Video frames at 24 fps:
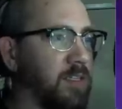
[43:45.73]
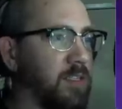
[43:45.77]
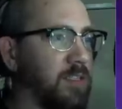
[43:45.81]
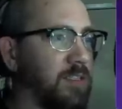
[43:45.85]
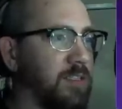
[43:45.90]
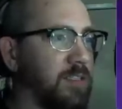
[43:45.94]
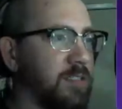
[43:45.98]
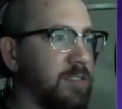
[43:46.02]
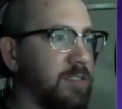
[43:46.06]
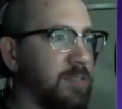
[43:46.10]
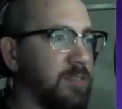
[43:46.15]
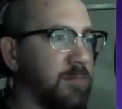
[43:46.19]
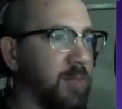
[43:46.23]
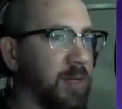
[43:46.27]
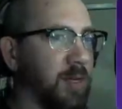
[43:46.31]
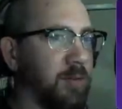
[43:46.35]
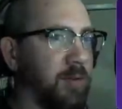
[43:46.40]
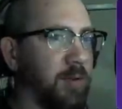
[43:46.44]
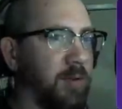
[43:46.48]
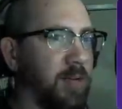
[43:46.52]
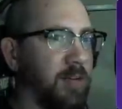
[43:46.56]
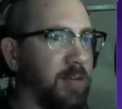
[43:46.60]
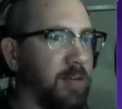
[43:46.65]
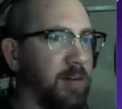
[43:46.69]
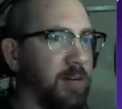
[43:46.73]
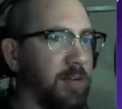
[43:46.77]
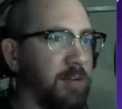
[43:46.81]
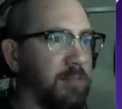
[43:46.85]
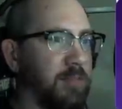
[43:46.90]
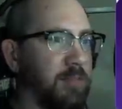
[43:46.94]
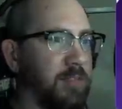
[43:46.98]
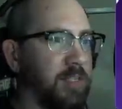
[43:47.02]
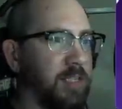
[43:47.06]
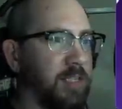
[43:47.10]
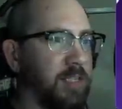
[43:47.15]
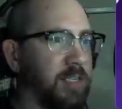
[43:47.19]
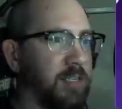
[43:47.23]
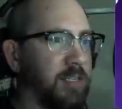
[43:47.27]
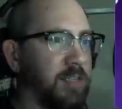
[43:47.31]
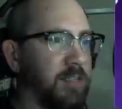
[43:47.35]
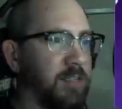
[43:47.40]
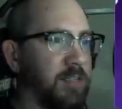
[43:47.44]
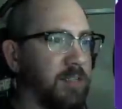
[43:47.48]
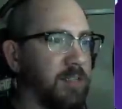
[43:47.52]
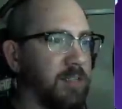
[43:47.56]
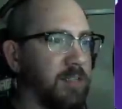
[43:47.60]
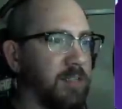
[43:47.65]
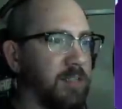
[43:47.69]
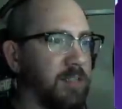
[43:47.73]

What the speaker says: this is my Minecraft video.